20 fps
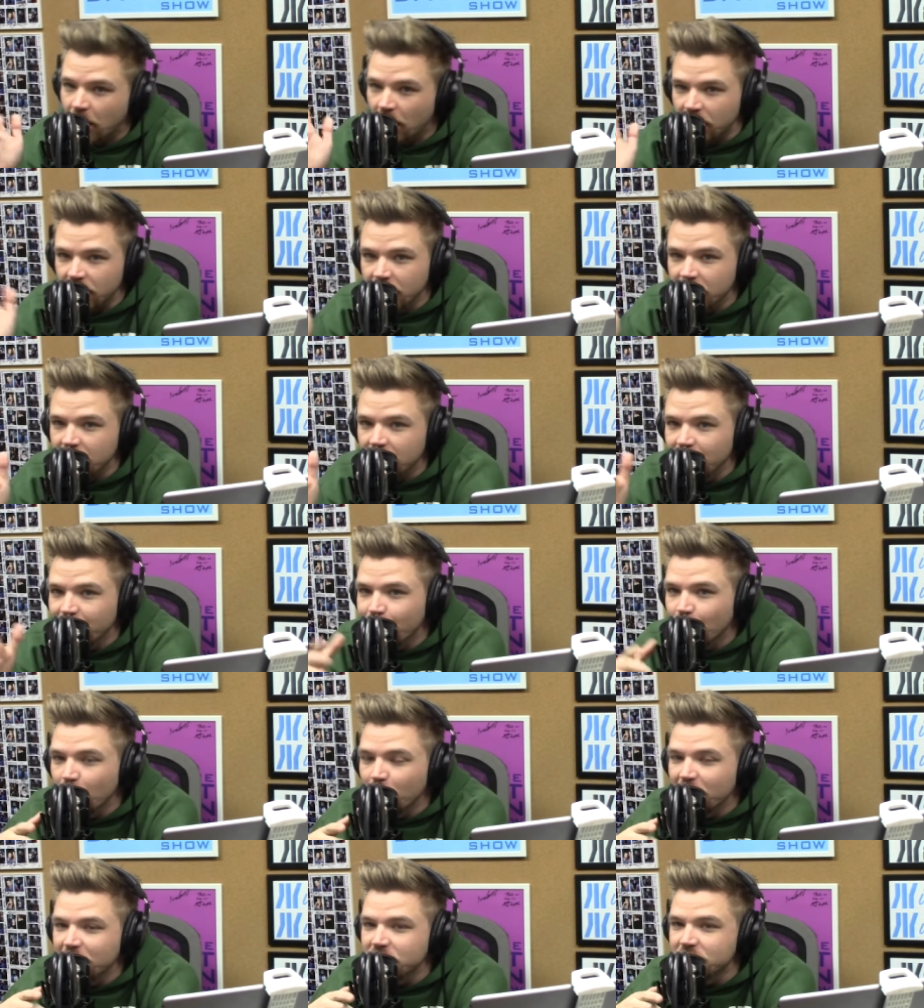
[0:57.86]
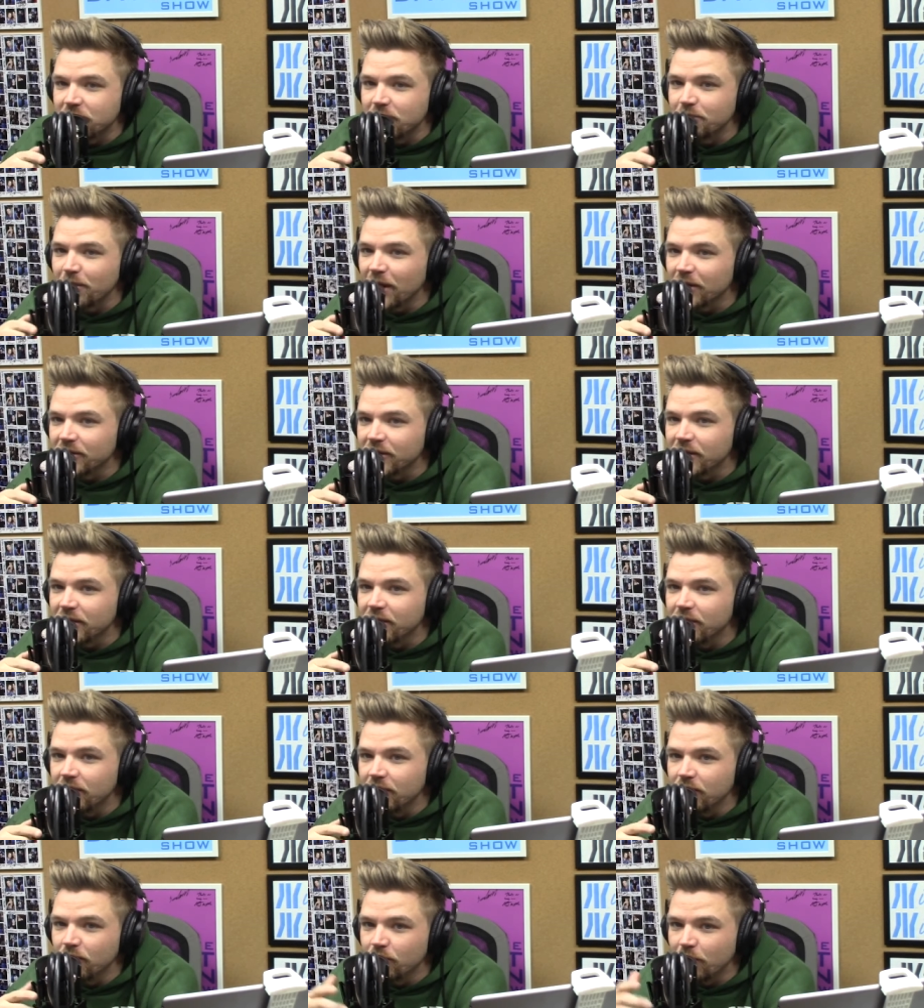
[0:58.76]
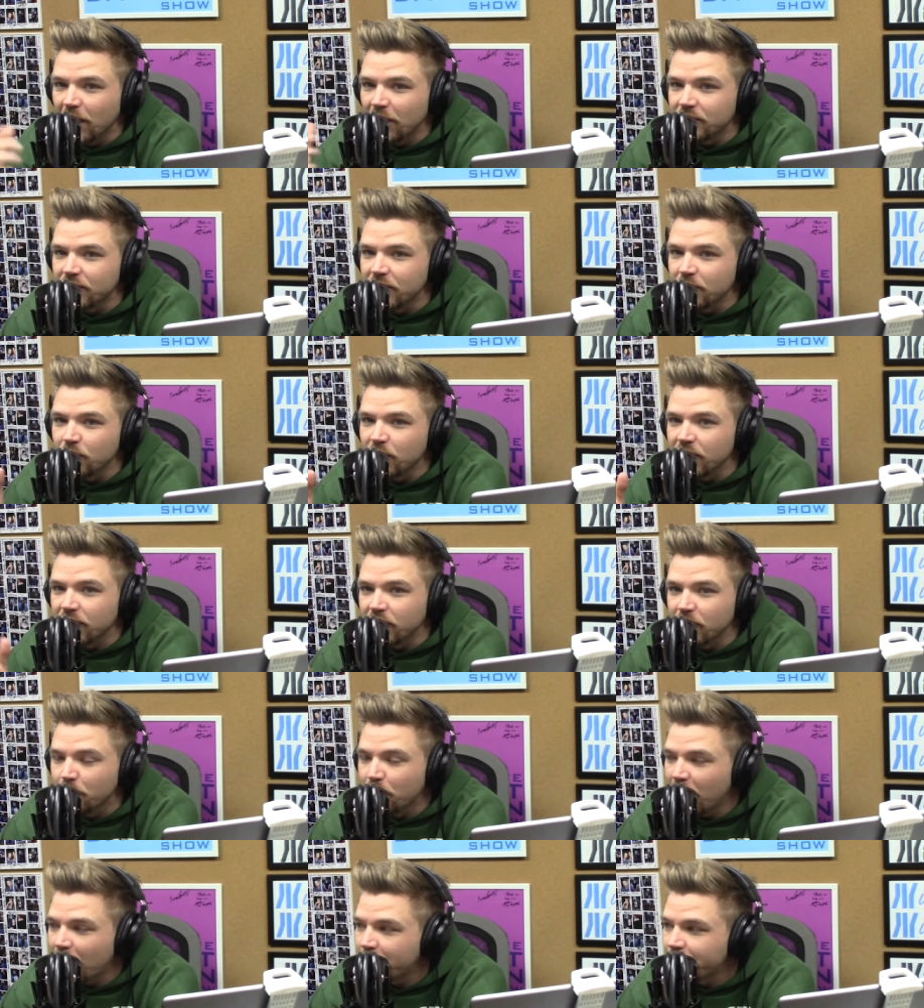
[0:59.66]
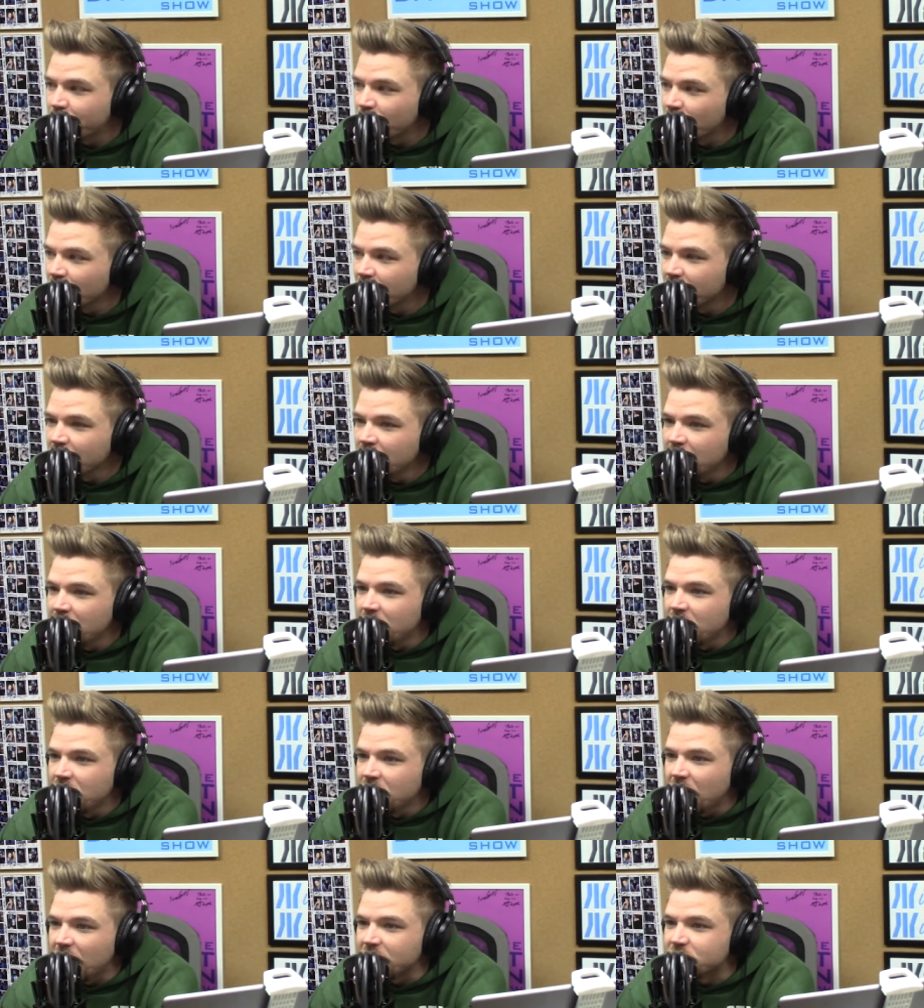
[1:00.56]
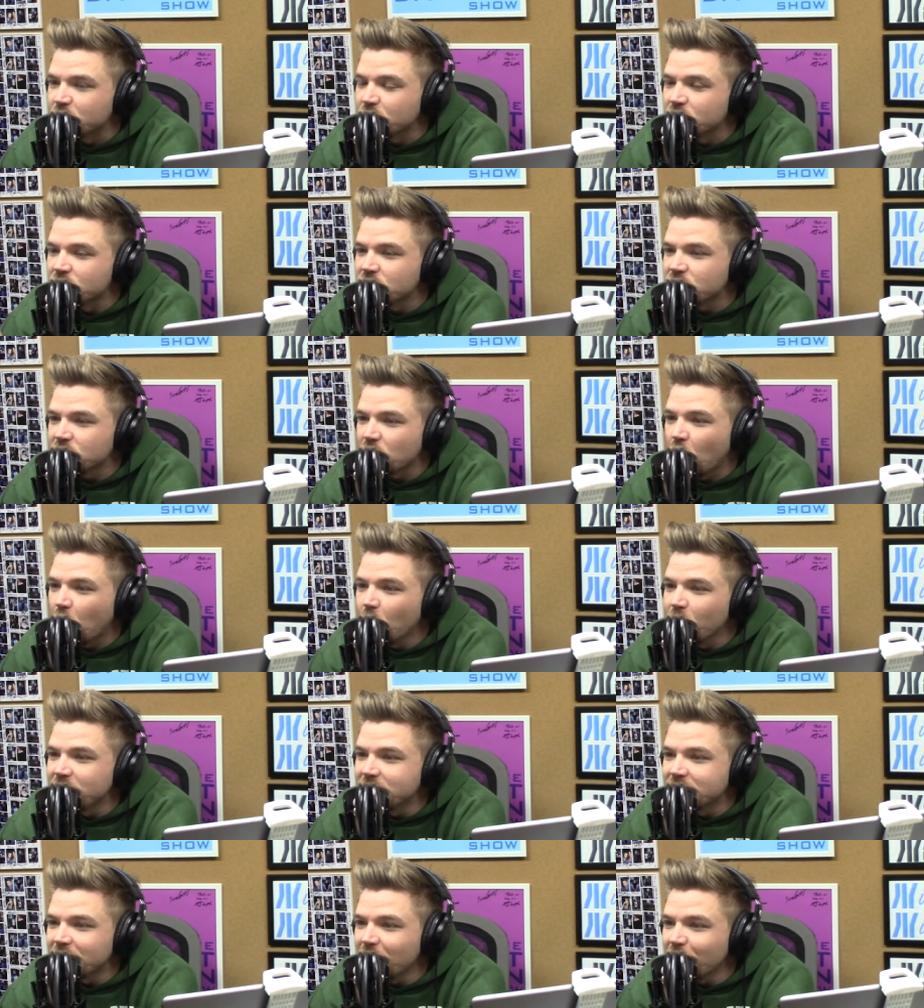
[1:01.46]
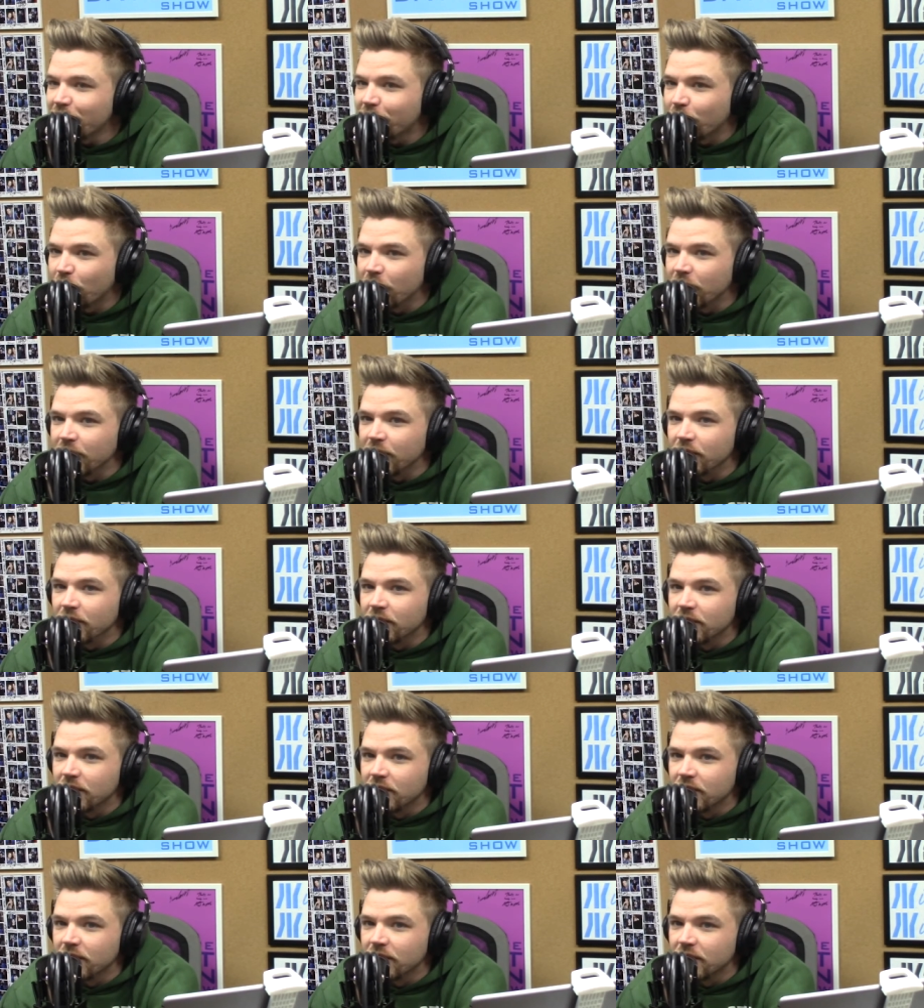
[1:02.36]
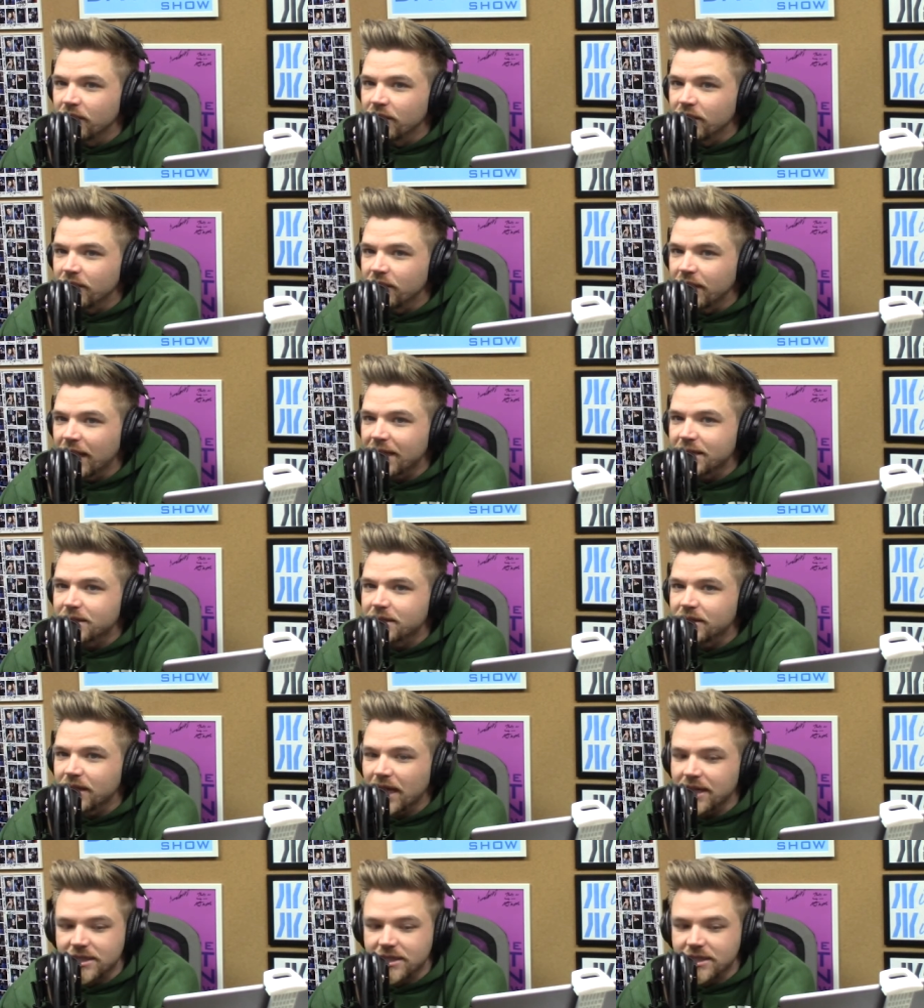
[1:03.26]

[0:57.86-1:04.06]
on the aforementioned melted melted with the popcorn, and so it's just always there for you. That's